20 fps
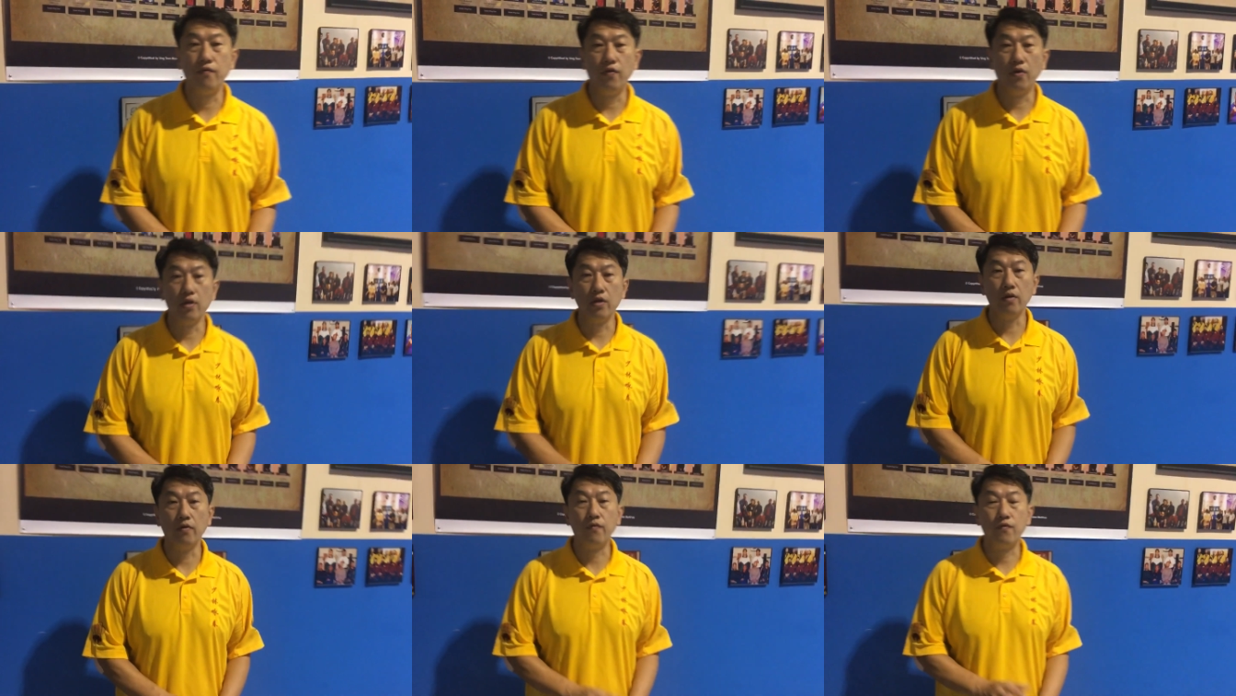
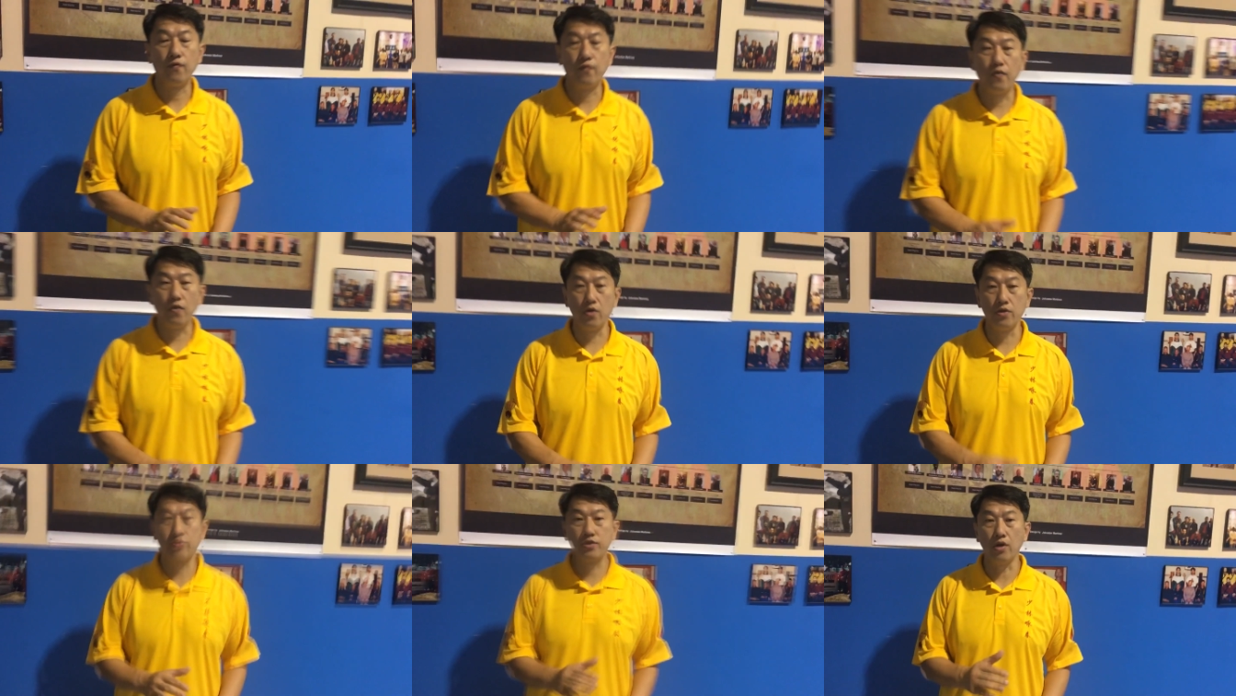for the
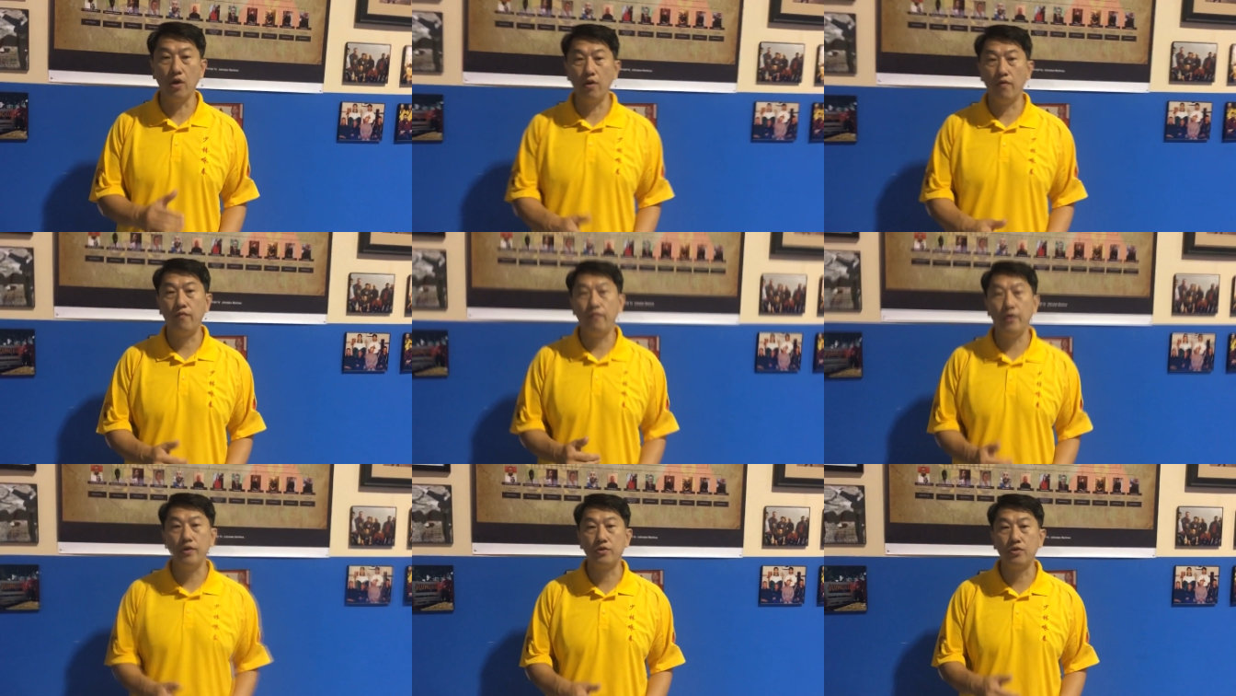first
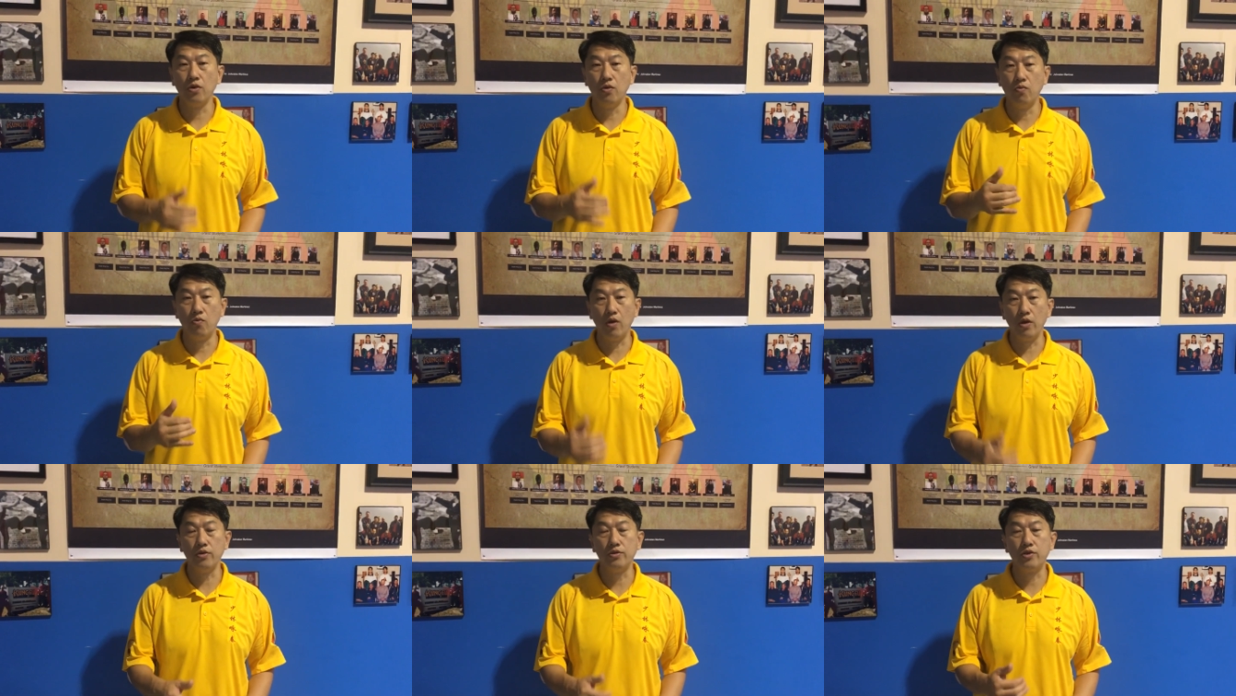
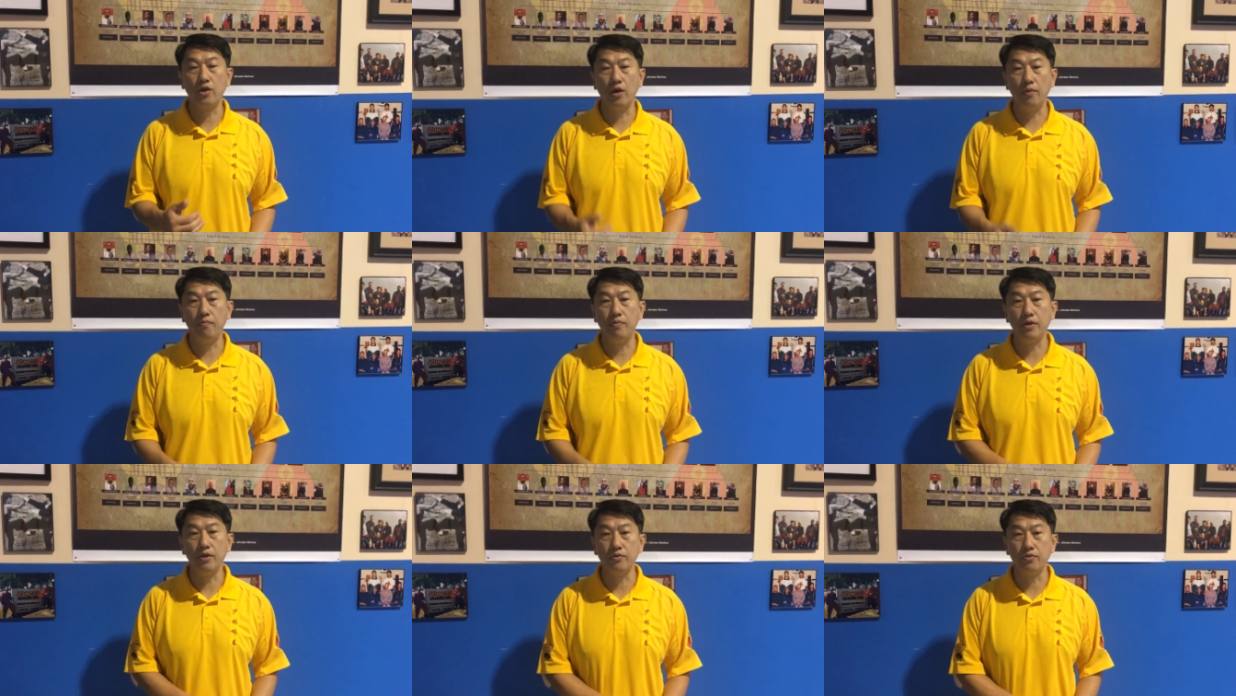official World
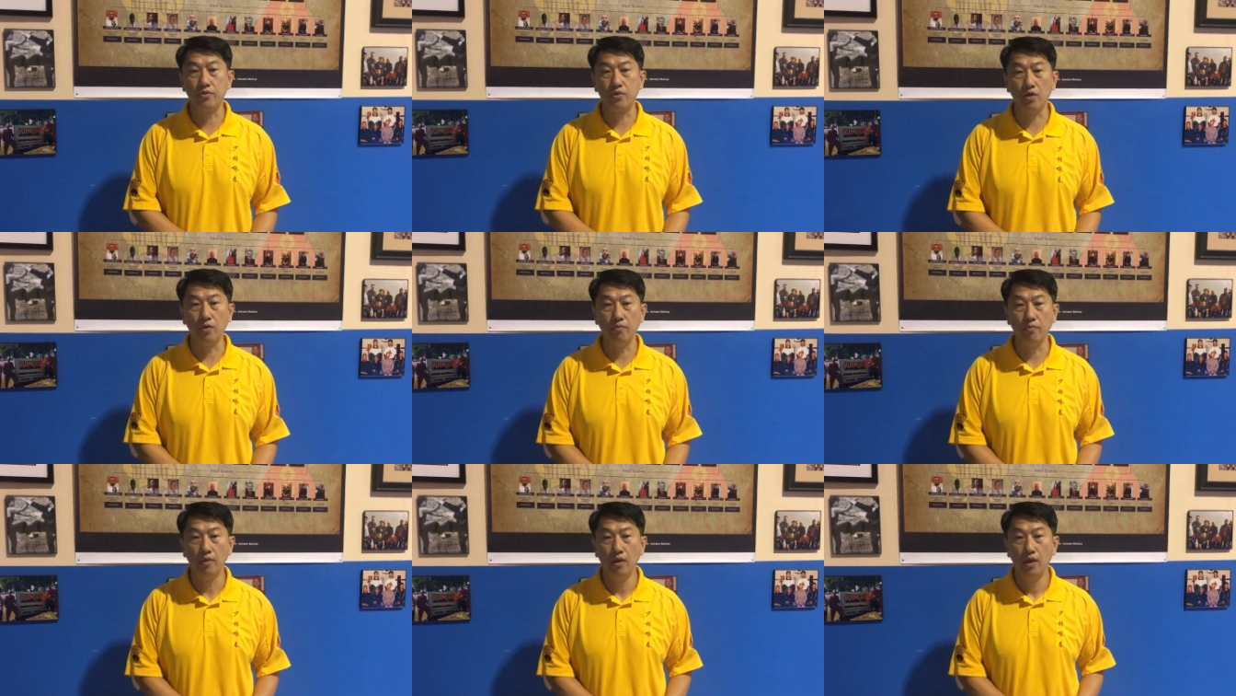
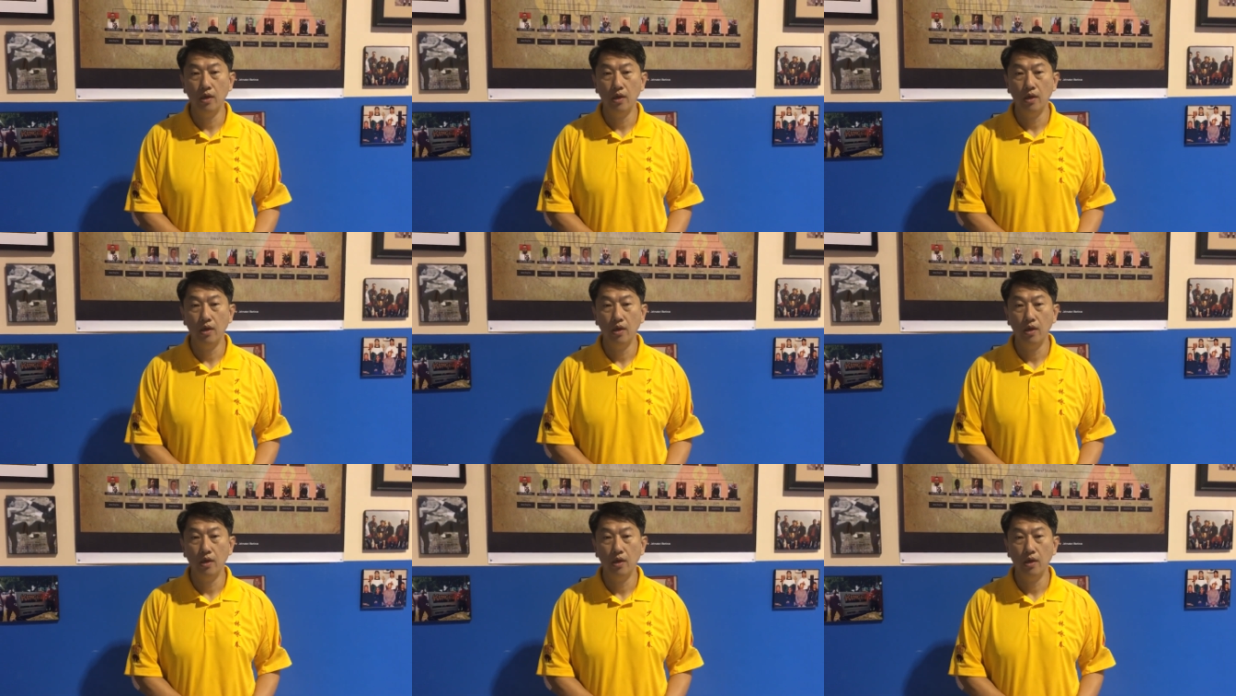Championship